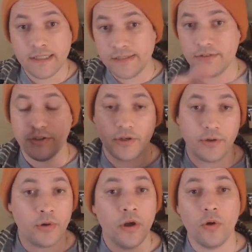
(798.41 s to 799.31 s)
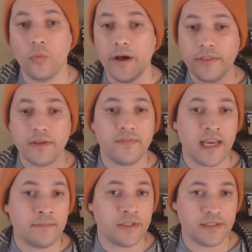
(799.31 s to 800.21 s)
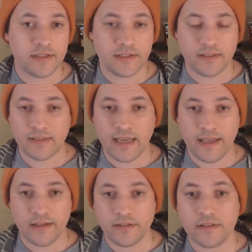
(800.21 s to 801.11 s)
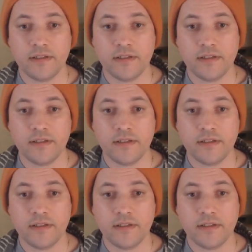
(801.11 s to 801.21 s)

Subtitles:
you know, wealthy families could send